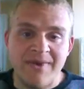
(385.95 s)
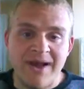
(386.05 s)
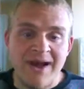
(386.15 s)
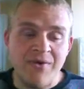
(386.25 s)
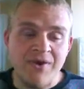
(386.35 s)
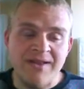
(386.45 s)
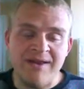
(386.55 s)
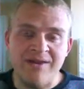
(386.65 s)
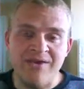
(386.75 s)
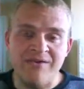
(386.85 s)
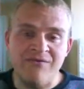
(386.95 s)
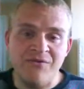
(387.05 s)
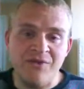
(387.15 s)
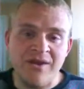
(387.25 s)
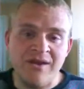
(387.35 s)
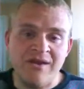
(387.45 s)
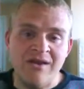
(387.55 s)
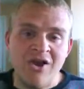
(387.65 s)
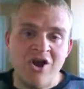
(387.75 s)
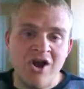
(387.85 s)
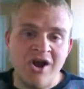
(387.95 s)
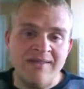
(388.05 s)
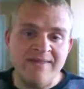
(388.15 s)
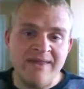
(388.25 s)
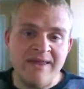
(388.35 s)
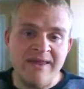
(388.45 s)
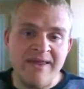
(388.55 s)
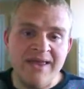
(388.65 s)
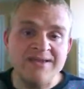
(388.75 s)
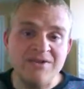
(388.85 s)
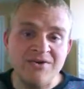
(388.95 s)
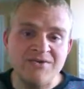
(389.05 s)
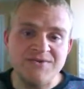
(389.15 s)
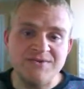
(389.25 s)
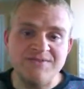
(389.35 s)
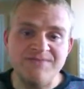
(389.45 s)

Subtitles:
highway down here in Florida on the East Coast.